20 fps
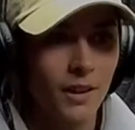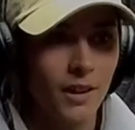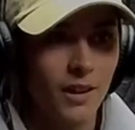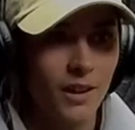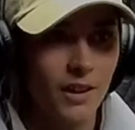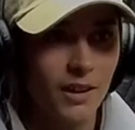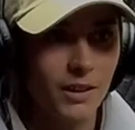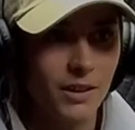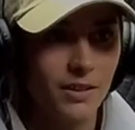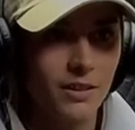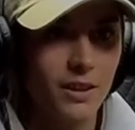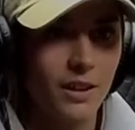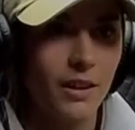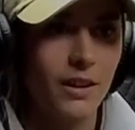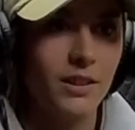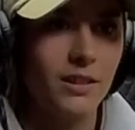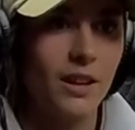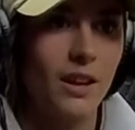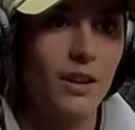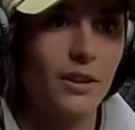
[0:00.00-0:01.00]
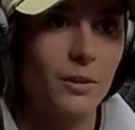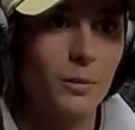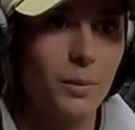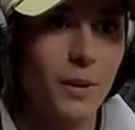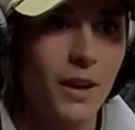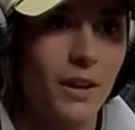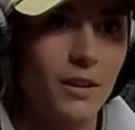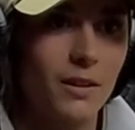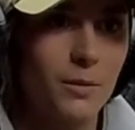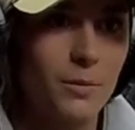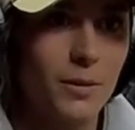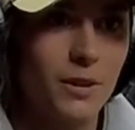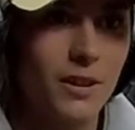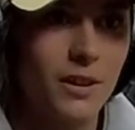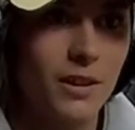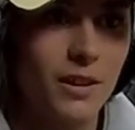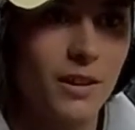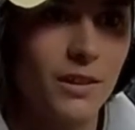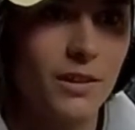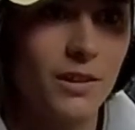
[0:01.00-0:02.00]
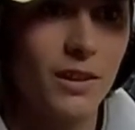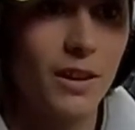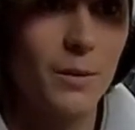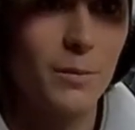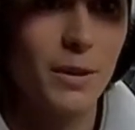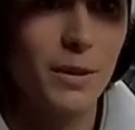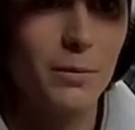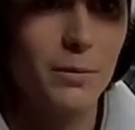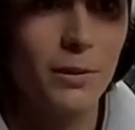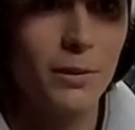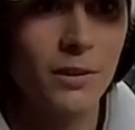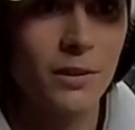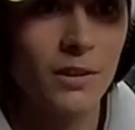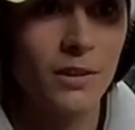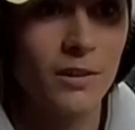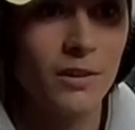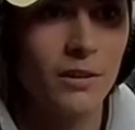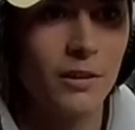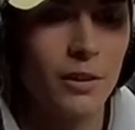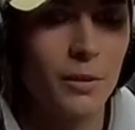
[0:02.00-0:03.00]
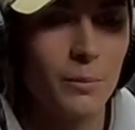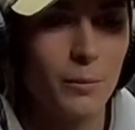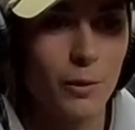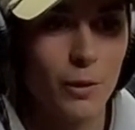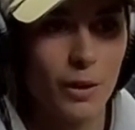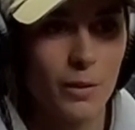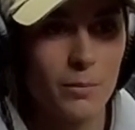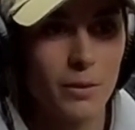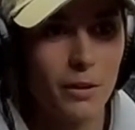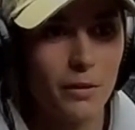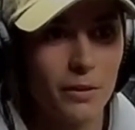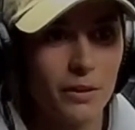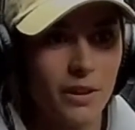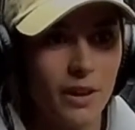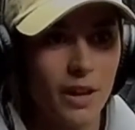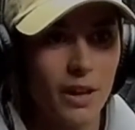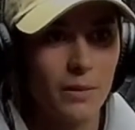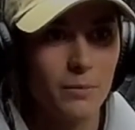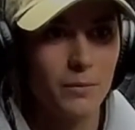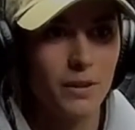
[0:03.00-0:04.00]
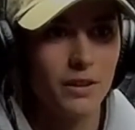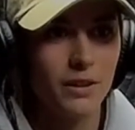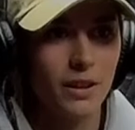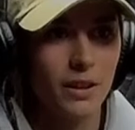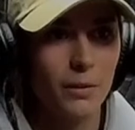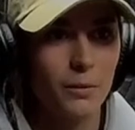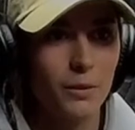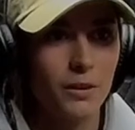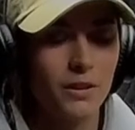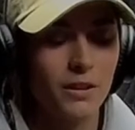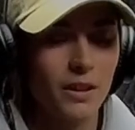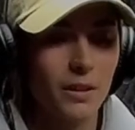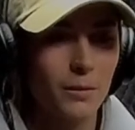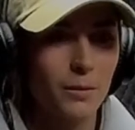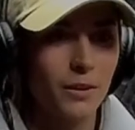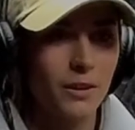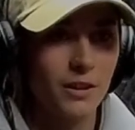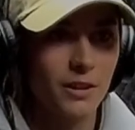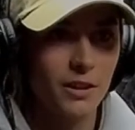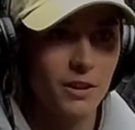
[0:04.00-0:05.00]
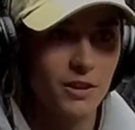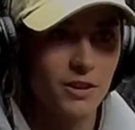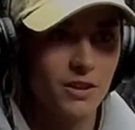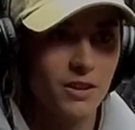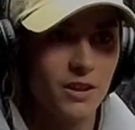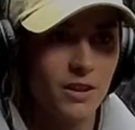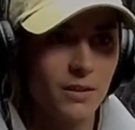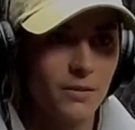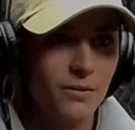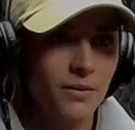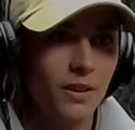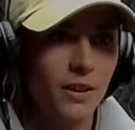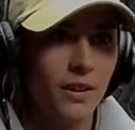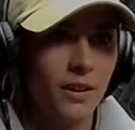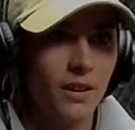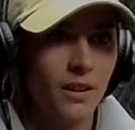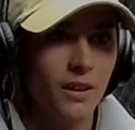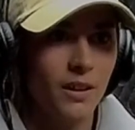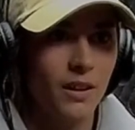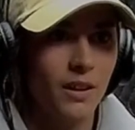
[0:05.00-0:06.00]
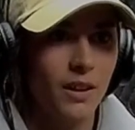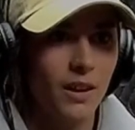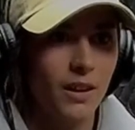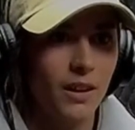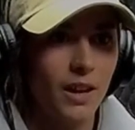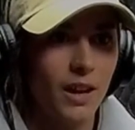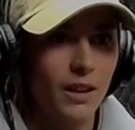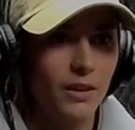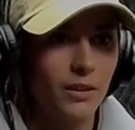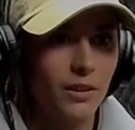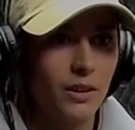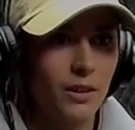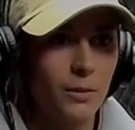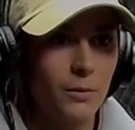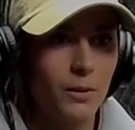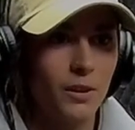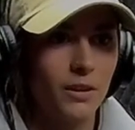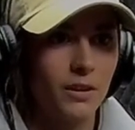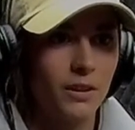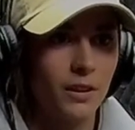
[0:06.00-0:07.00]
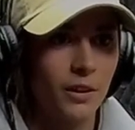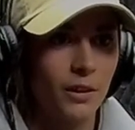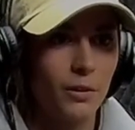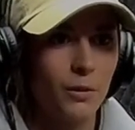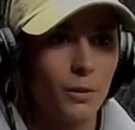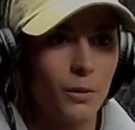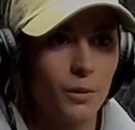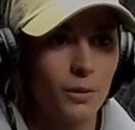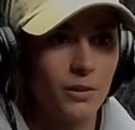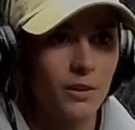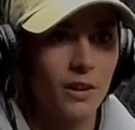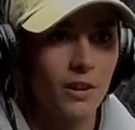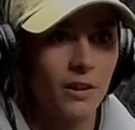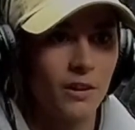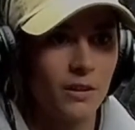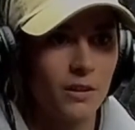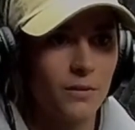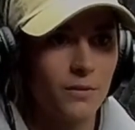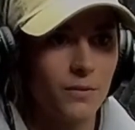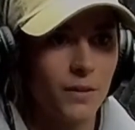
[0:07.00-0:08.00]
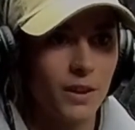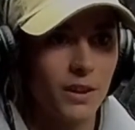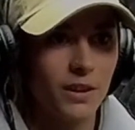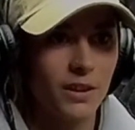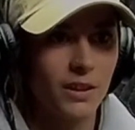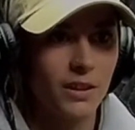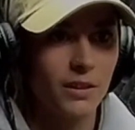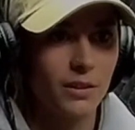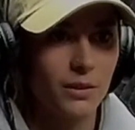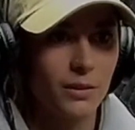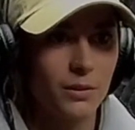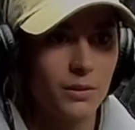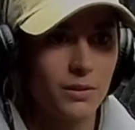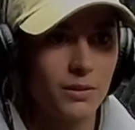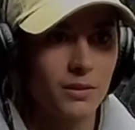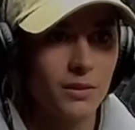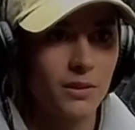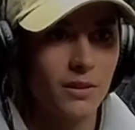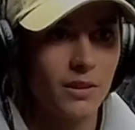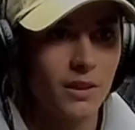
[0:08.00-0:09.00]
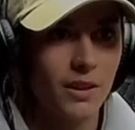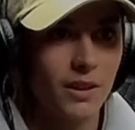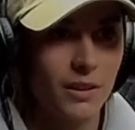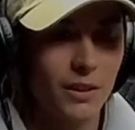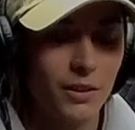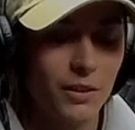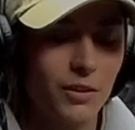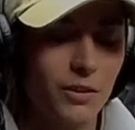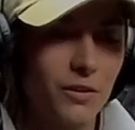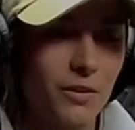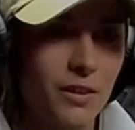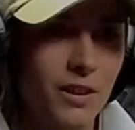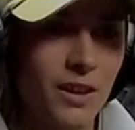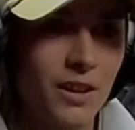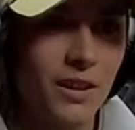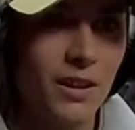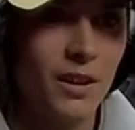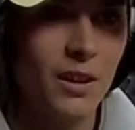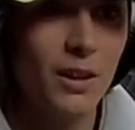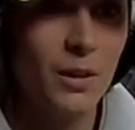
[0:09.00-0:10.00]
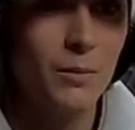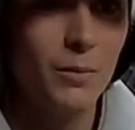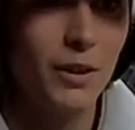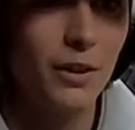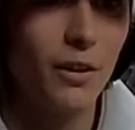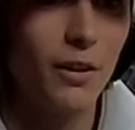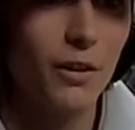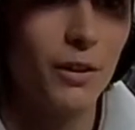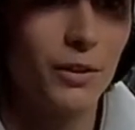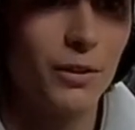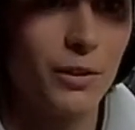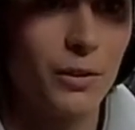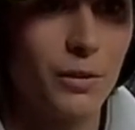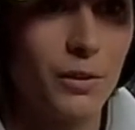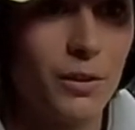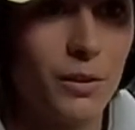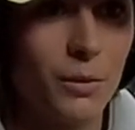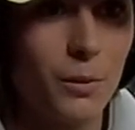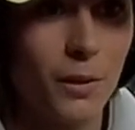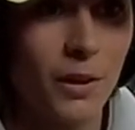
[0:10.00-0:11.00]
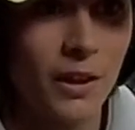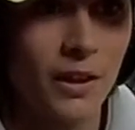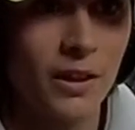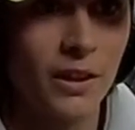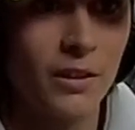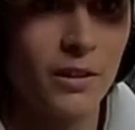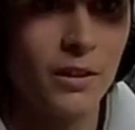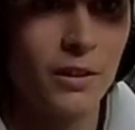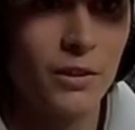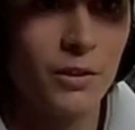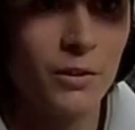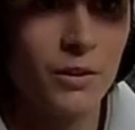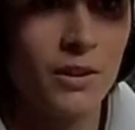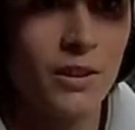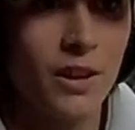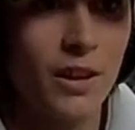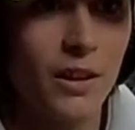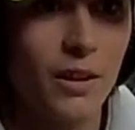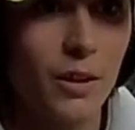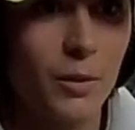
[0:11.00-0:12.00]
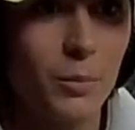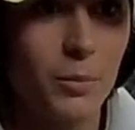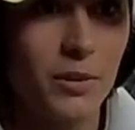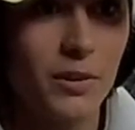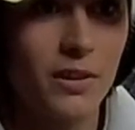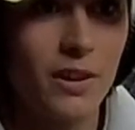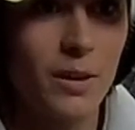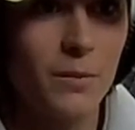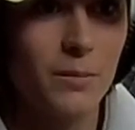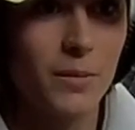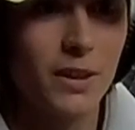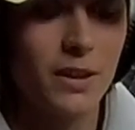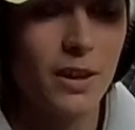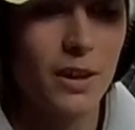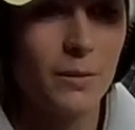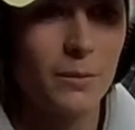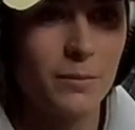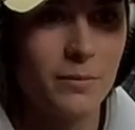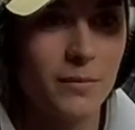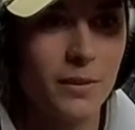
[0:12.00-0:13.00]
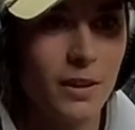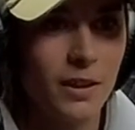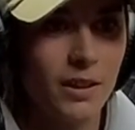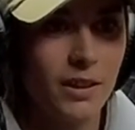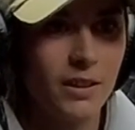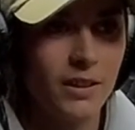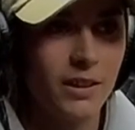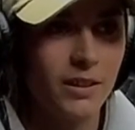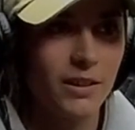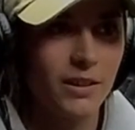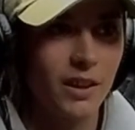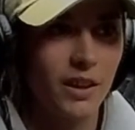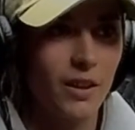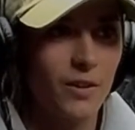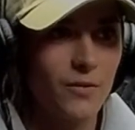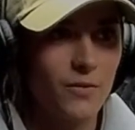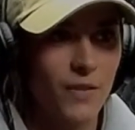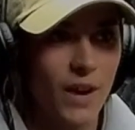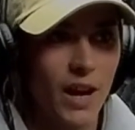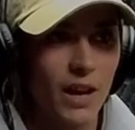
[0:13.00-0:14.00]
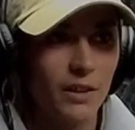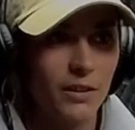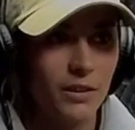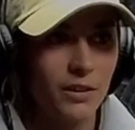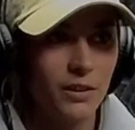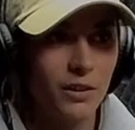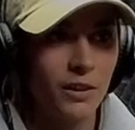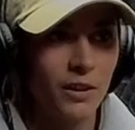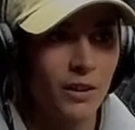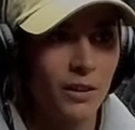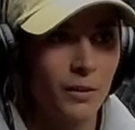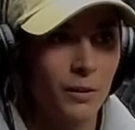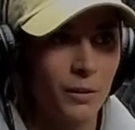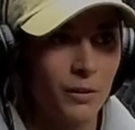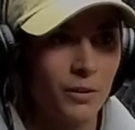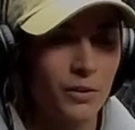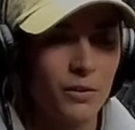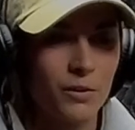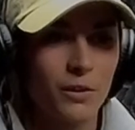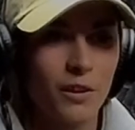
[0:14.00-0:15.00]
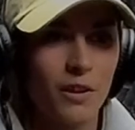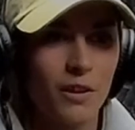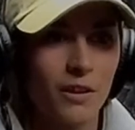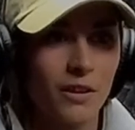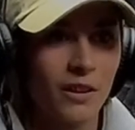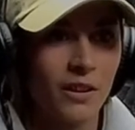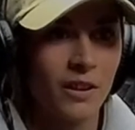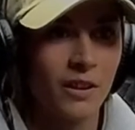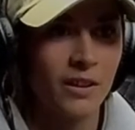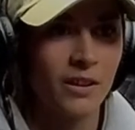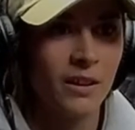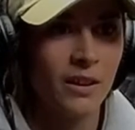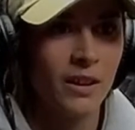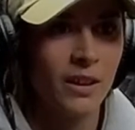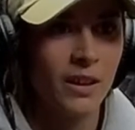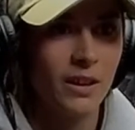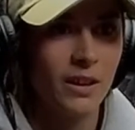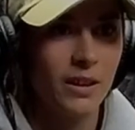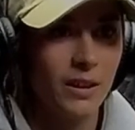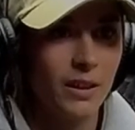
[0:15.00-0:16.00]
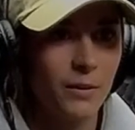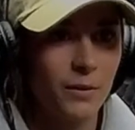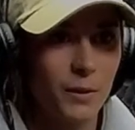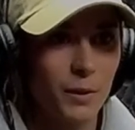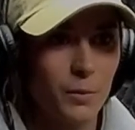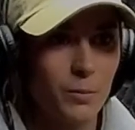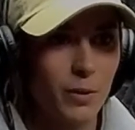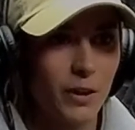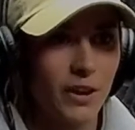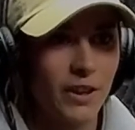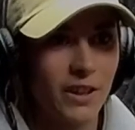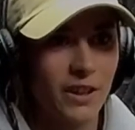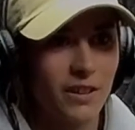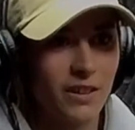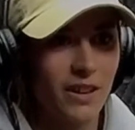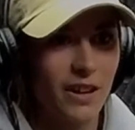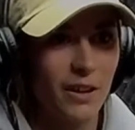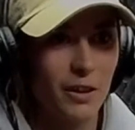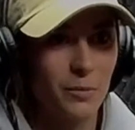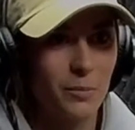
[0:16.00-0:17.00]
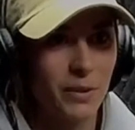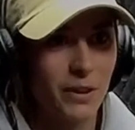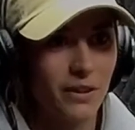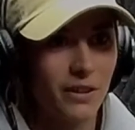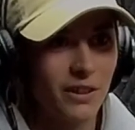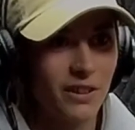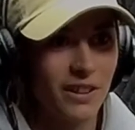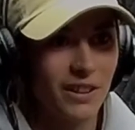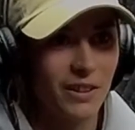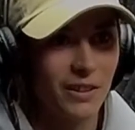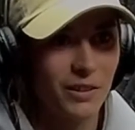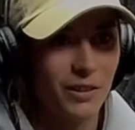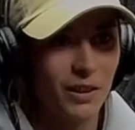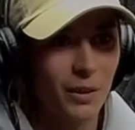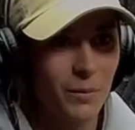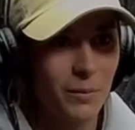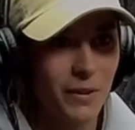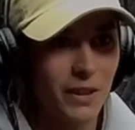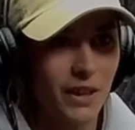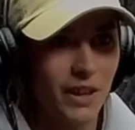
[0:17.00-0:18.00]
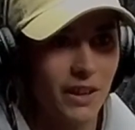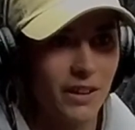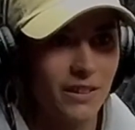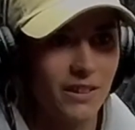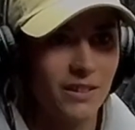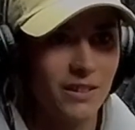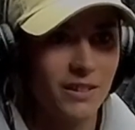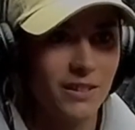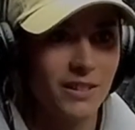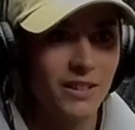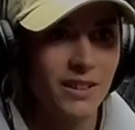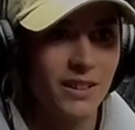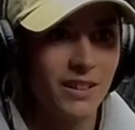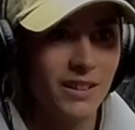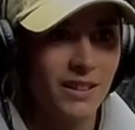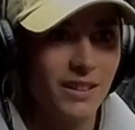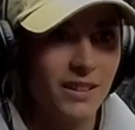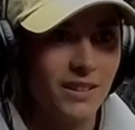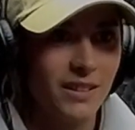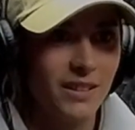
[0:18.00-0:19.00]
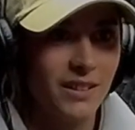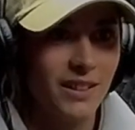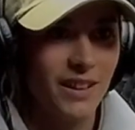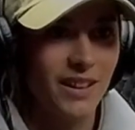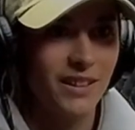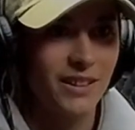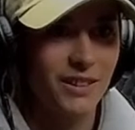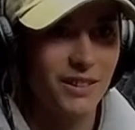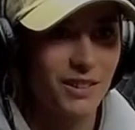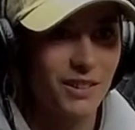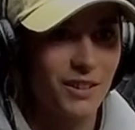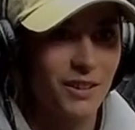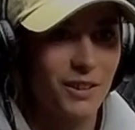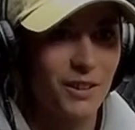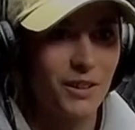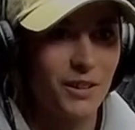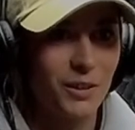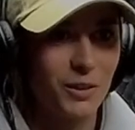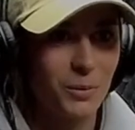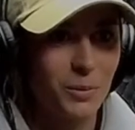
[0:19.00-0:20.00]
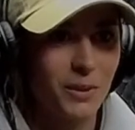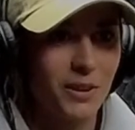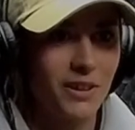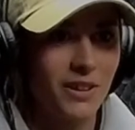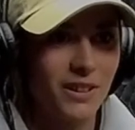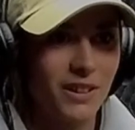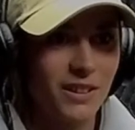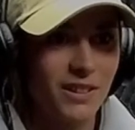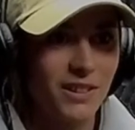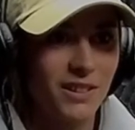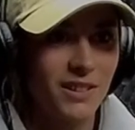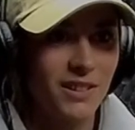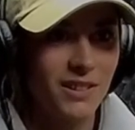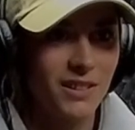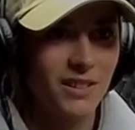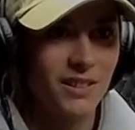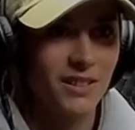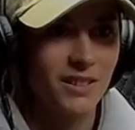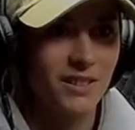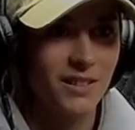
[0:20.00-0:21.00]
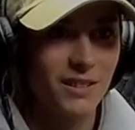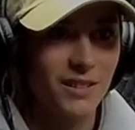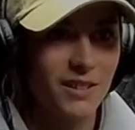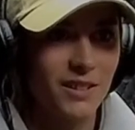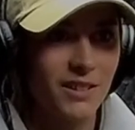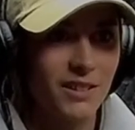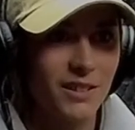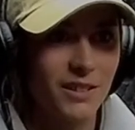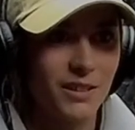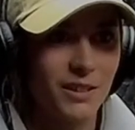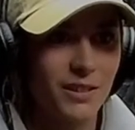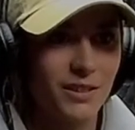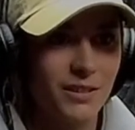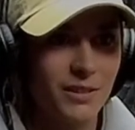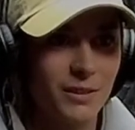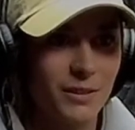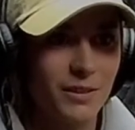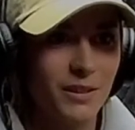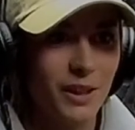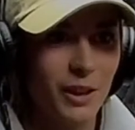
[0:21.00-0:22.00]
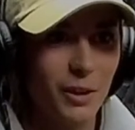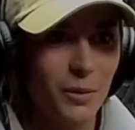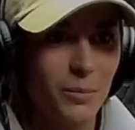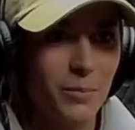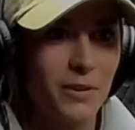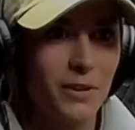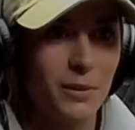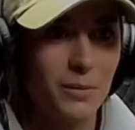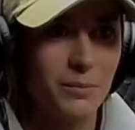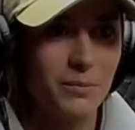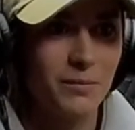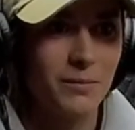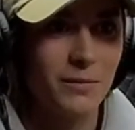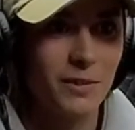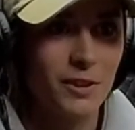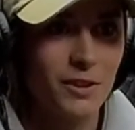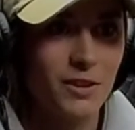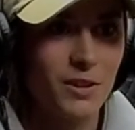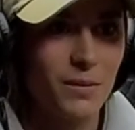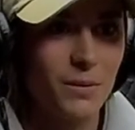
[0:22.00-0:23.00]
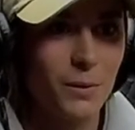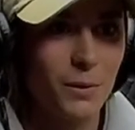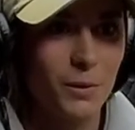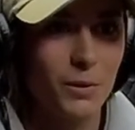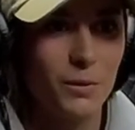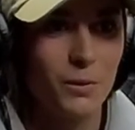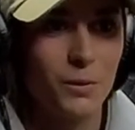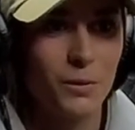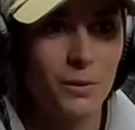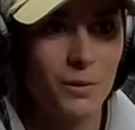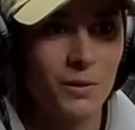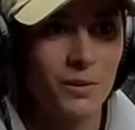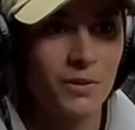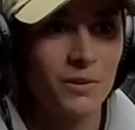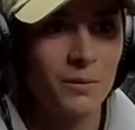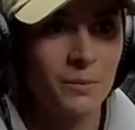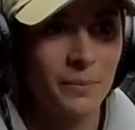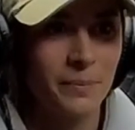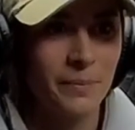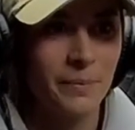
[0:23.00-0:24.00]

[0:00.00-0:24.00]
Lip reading: It's a nice aspect because I'm able to learn more about them and like what they want to achieve, and asking what their goals are in the fitness industry, but also in the work industry that helps them become, let's say, faster or stronger if they're breaking down a building or something. Yeah, it's a good experience to help them achieve those goals.